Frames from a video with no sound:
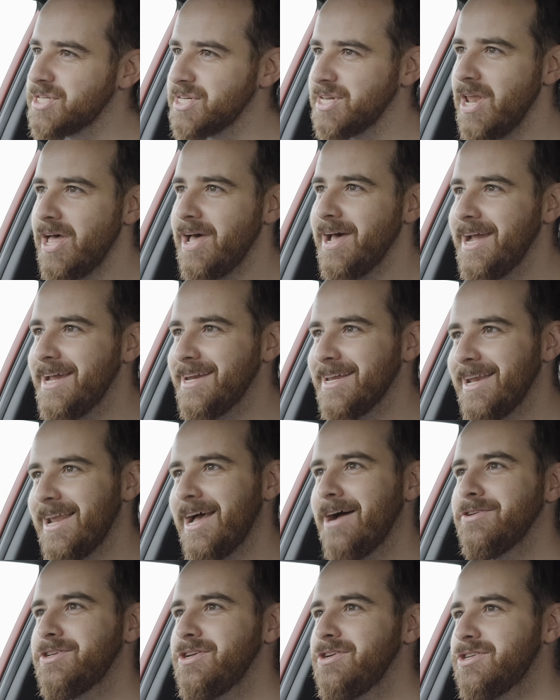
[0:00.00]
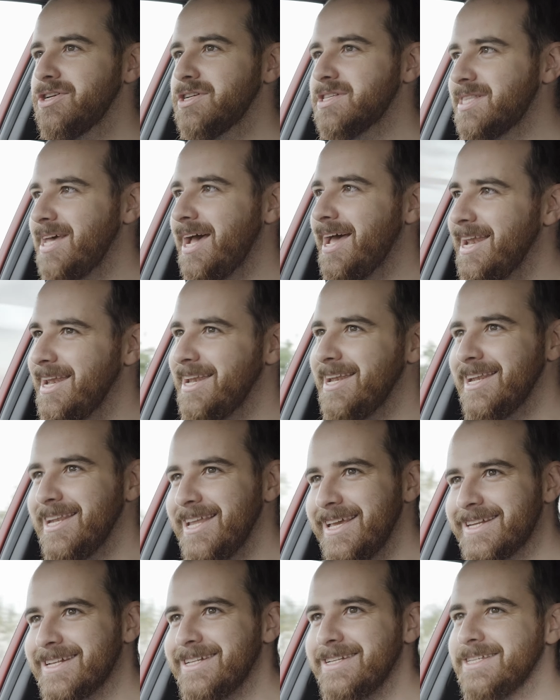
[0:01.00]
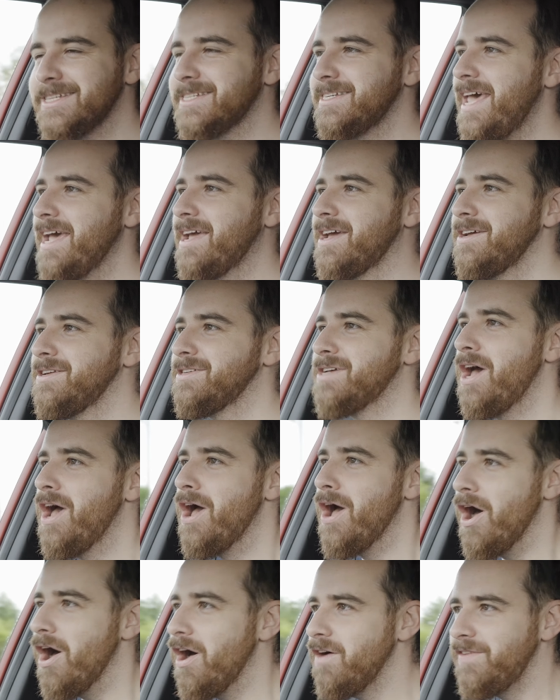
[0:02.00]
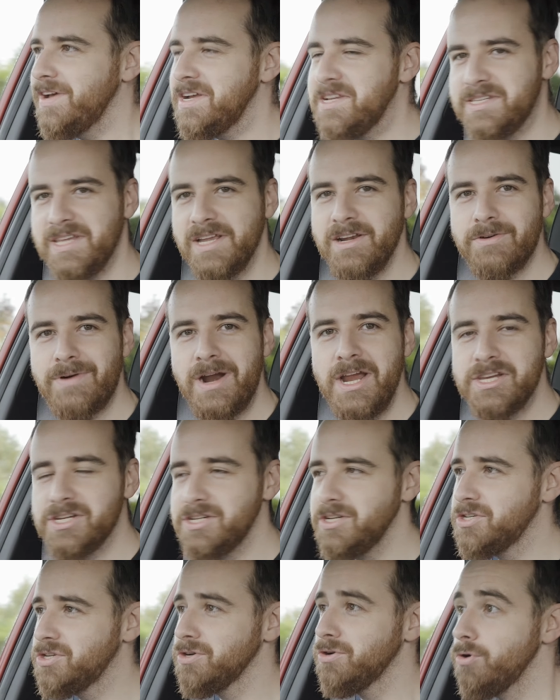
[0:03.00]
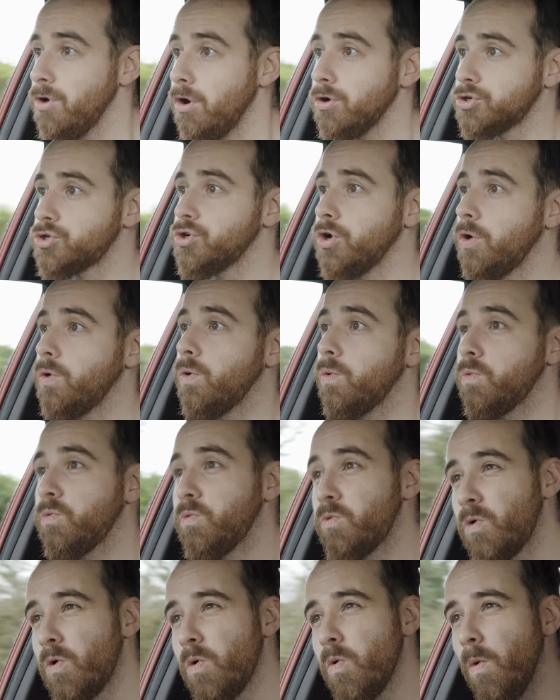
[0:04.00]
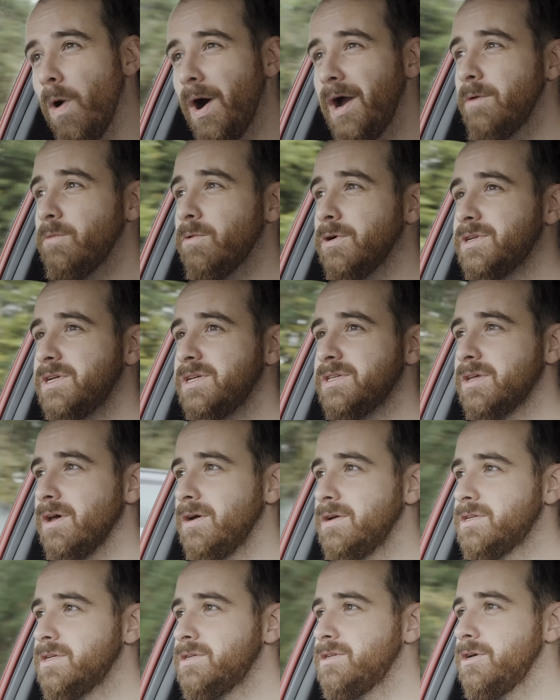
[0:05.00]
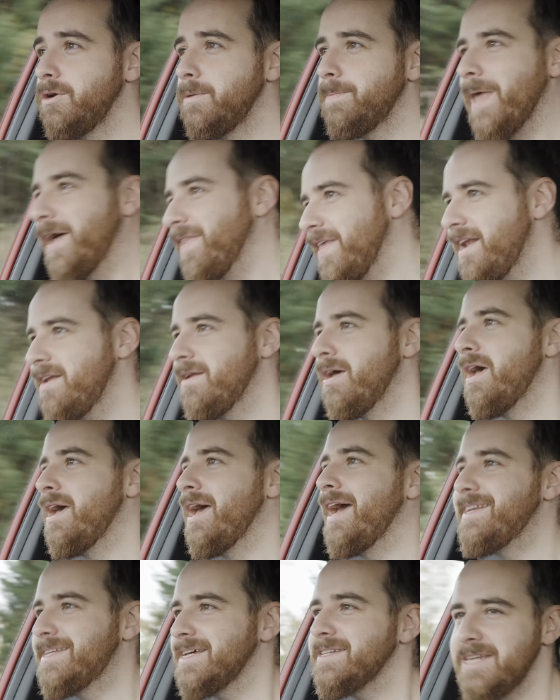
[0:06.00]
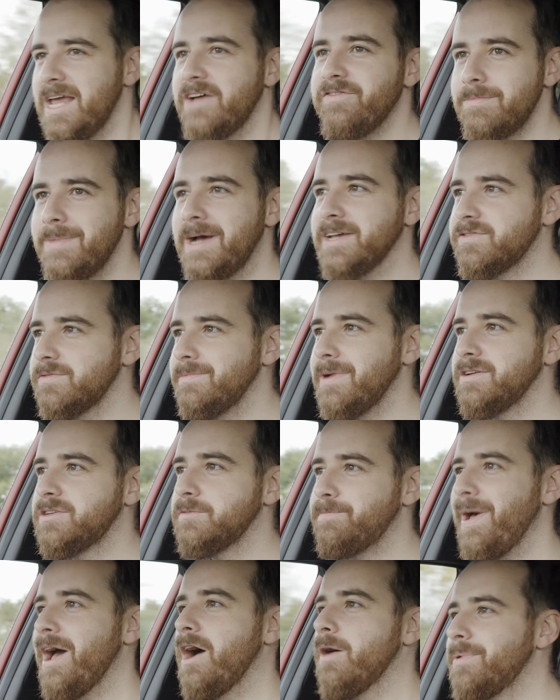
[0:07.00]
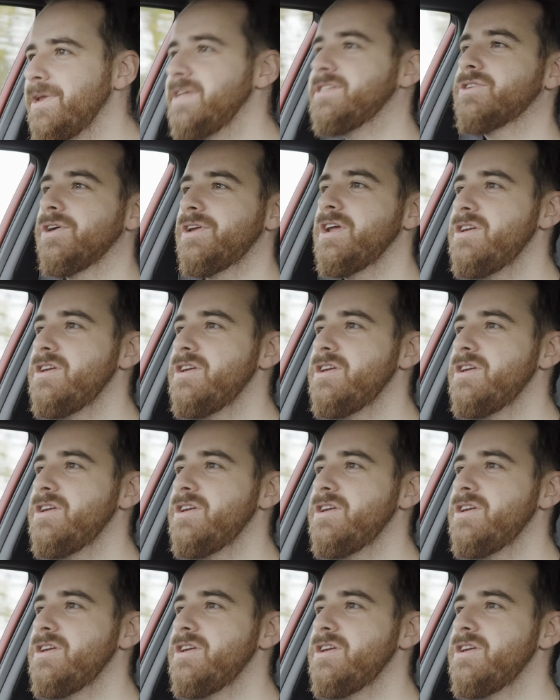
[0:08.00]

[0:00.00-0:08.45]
slide allows you just that little second of exhilaration as you're not sure quite what it's going to do. And then it doesn't have a massive amount of power, but it's got